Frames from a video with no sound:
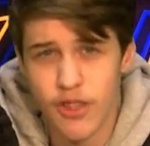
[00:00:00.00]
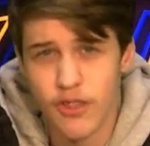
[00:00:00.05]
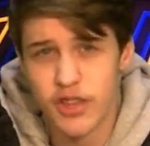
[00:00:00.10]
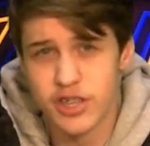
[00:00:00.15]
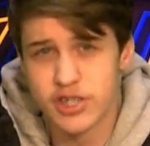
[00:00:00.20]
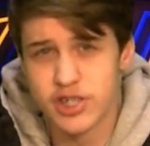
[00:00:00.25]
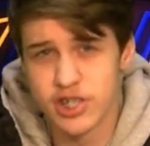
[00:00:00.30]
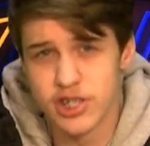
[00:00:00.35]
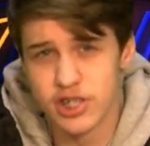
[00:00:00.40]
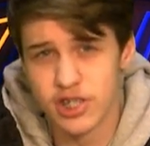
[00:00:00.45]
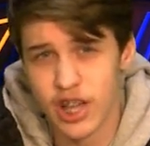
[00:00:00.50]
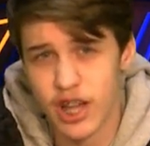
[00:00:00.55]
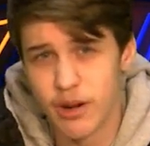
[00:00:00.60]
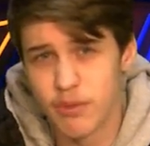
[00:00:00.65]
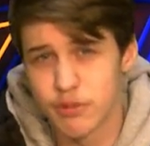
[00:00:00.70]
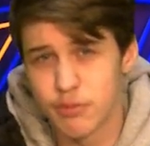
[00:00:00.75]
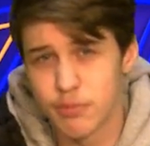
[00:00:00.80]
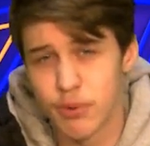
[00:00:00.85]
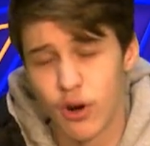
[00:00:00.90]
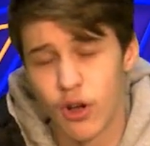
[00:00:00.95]
This is
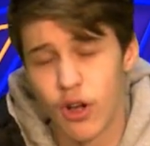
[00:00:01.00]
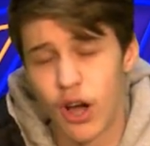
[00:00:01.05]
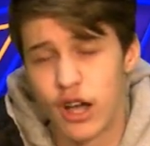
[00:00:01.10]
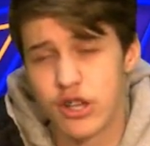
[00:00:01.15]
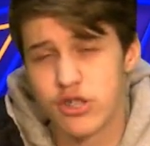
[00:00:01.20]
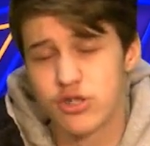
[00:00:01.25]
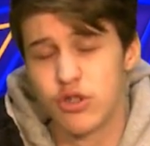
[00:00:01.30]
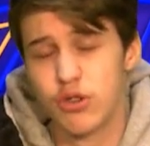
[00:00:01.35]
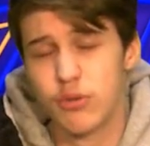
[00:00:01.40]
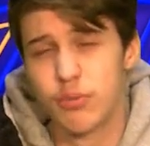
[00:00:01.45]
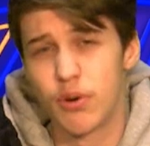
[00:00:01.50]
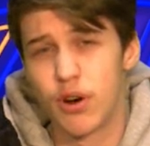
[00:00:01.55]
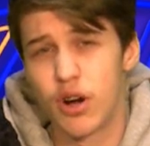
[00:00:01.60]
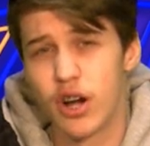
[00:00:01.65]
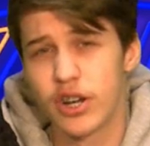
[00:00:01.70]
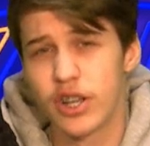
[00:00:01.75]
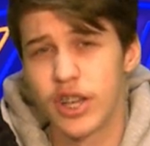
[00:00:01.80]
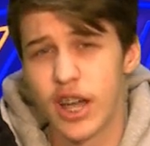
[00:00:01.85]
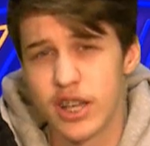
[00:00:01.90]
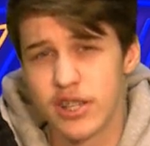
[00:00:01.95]
Landon with the Pearl High School
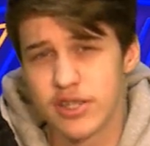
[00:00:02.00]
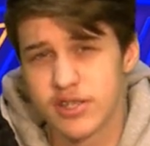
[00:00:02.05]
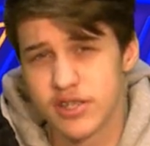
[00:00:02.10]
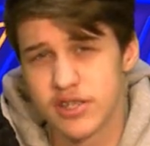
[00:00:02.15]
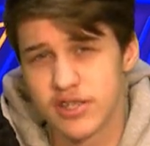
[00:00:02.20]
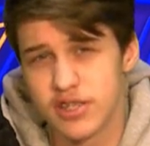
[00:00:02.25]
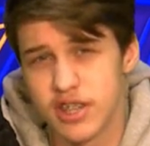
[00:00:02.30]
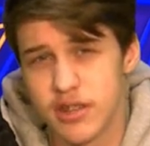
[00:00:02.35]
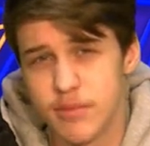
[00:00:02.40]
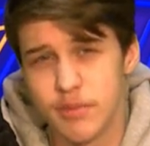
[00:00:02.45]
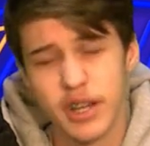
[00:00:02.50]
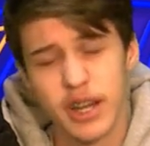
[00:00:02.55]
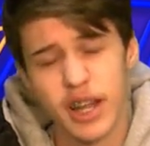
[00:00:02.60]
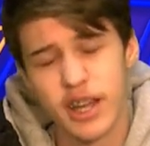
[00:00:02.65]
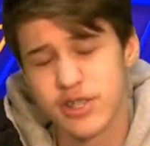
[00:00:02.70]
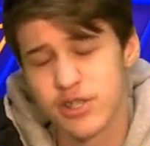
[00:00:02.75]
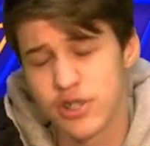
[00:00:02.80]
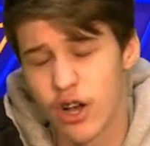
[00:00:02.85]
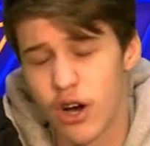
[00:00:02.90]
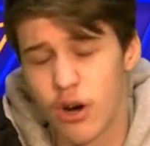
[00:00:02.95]
Broadcasting Team, and
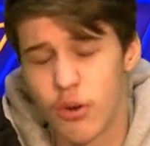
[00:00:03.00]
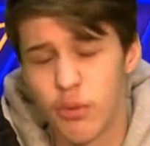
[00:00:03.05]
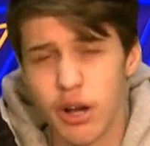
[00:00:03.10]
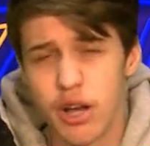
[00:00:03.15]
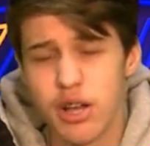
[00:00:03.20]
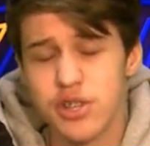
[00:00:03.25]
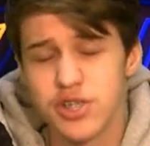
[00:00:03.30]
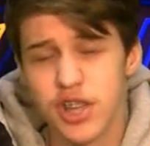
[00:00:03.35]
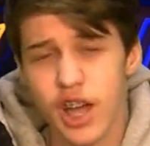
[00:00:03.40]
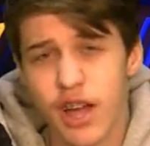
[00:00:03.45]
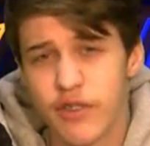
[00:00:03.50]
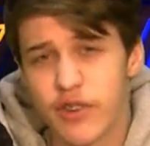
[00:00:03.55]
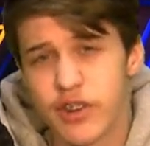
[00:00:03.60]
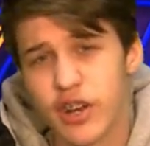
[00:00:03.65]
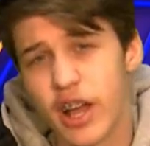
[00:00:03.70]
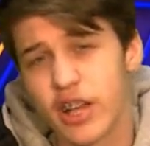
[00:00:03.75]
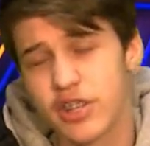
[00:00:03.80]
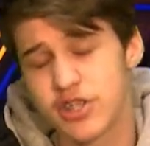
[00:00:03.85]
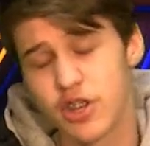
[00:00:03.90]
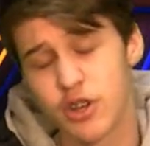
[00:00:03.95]
as always, every
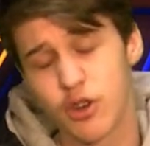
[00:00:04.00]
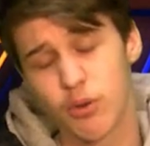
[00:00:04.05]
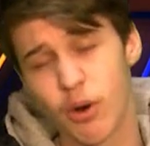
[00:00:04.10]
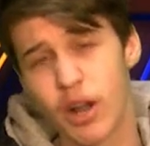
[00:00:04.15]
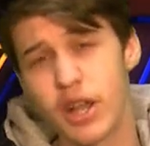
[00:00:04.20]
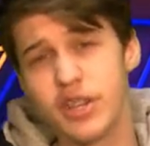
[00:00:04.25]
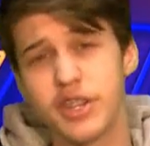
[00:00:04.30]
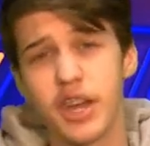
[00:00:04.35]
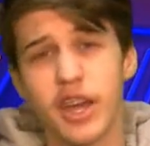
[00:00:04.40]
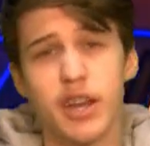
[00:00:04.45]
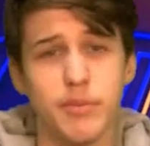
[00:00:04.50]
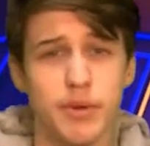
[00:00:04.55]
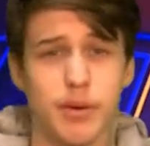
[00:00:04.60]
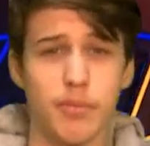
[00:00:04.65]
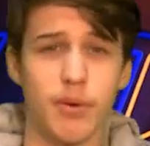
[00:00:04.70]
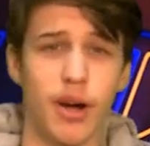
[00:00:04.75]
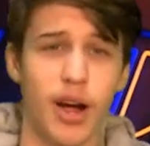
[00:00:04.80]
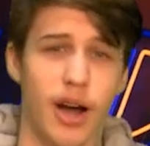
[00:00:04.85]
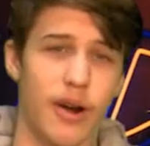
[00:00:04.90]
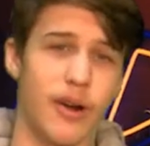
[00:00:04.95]
day is a great day to be
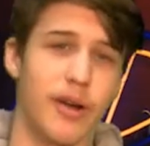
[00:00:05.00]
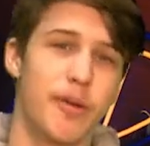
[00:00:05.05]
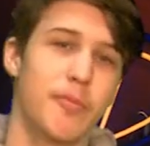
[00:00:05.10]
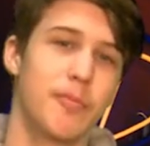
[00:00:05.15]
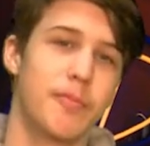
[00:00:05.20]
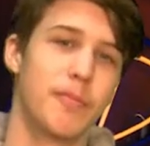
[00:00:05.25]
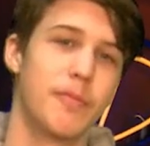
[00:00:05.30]
a pirate.